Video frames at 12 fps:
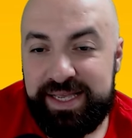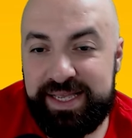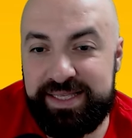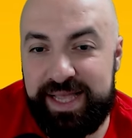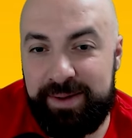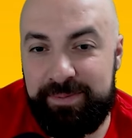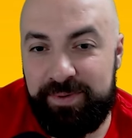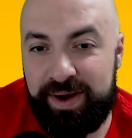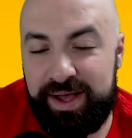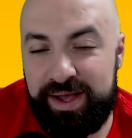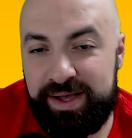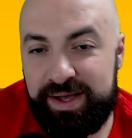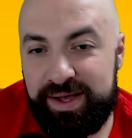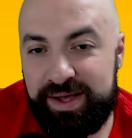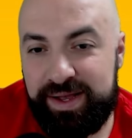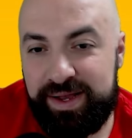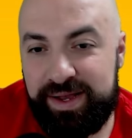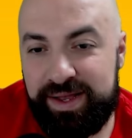Kadabra.
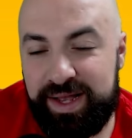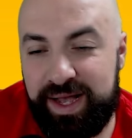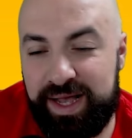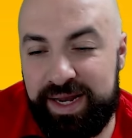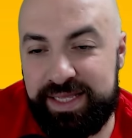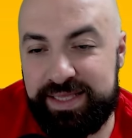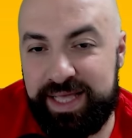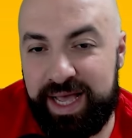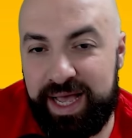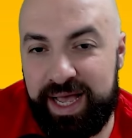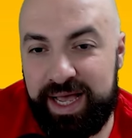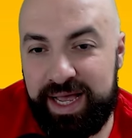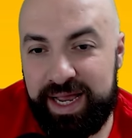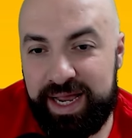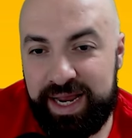I need that.